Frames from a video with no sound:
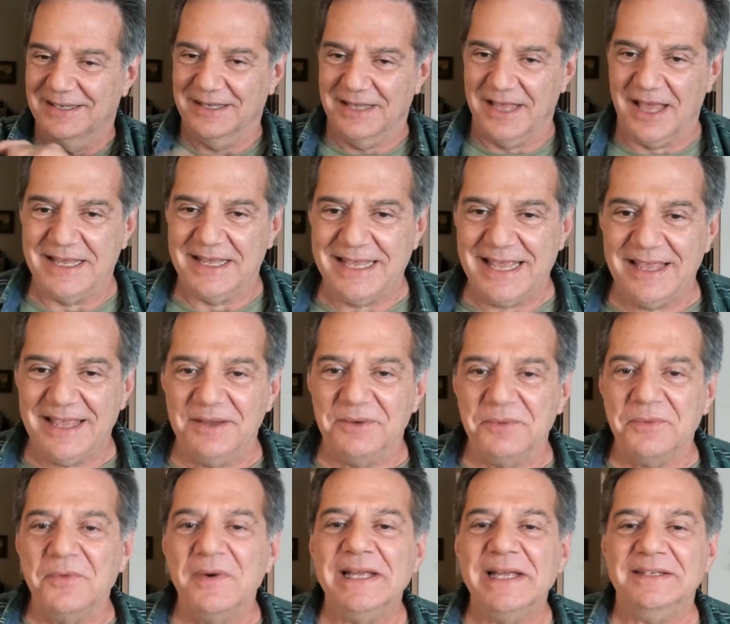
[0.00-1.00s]
I can't
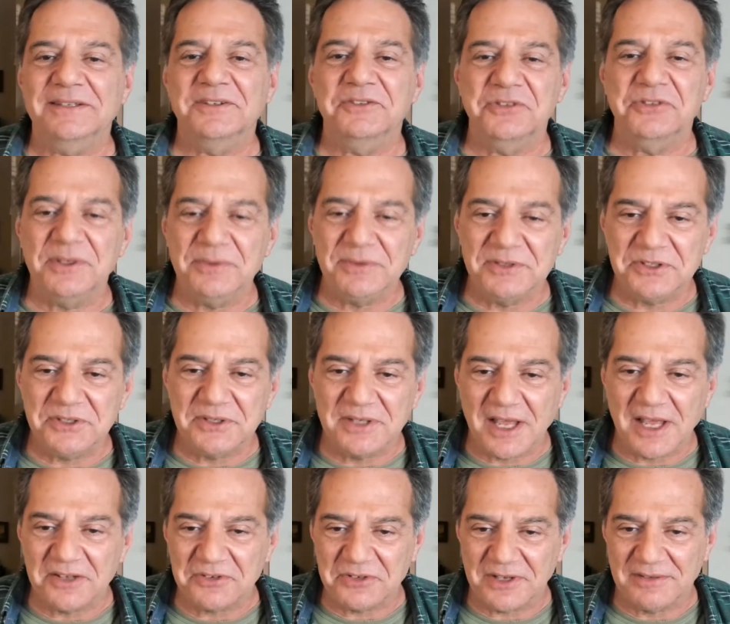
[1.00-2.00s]
wait to see what you
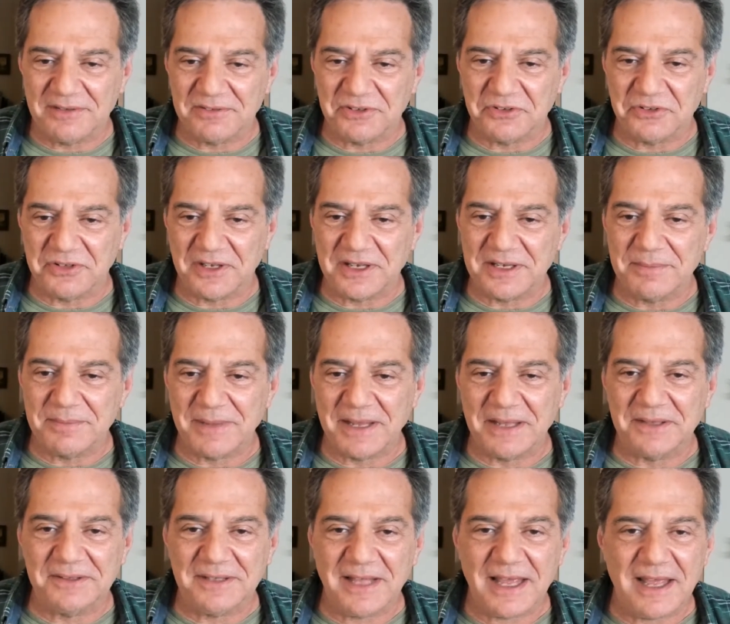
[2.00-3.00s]
guys have to say
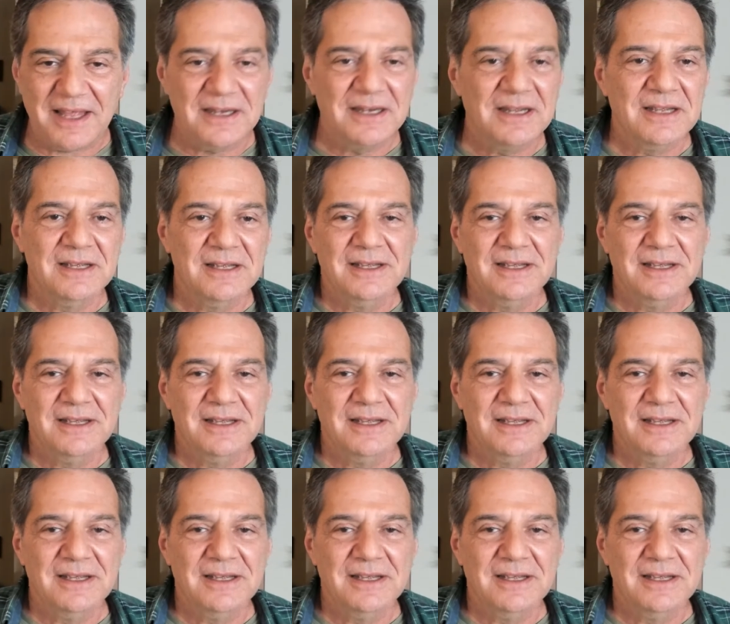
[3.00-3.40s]
about that.